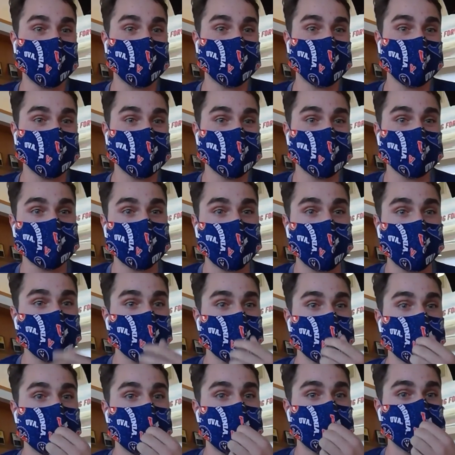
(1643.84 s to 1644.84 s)
And
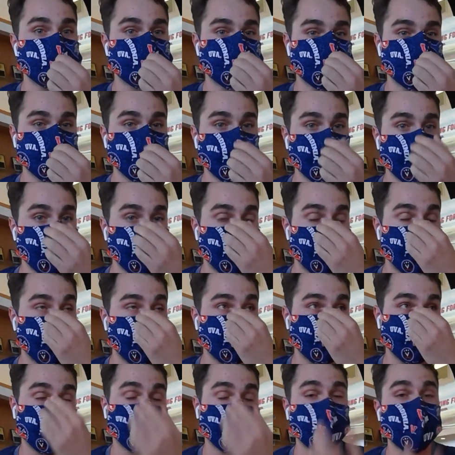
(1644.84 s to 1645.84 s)
whether it
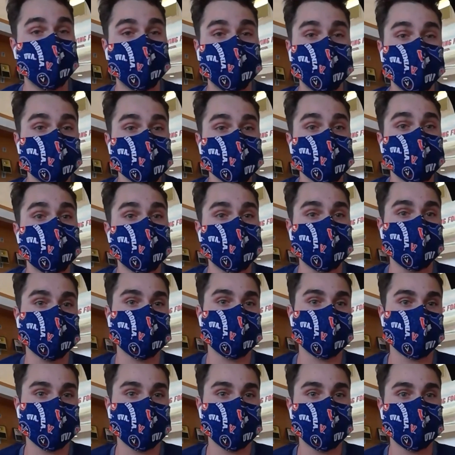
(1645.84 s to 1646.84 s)
is a
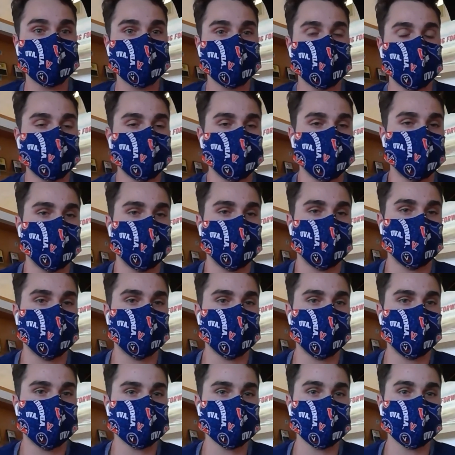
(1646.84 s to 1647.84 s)
hard road, and
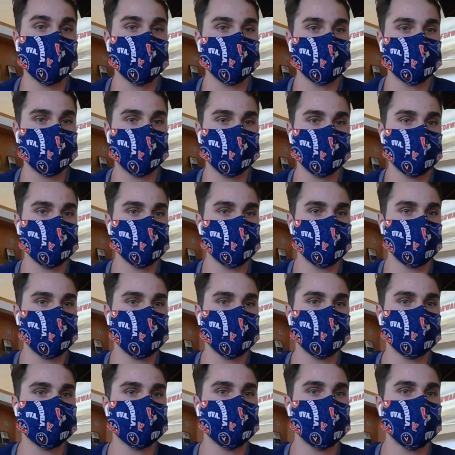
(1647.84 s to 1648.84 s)
it's not a given
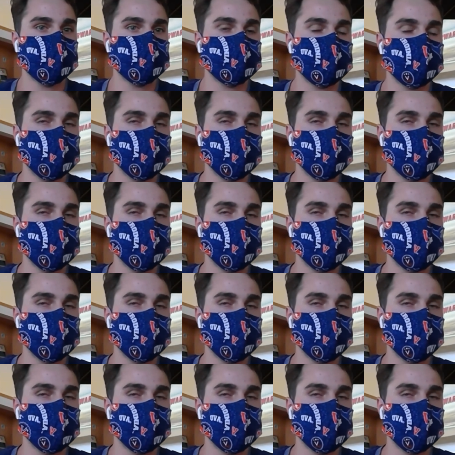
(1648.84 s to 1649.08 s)
thing,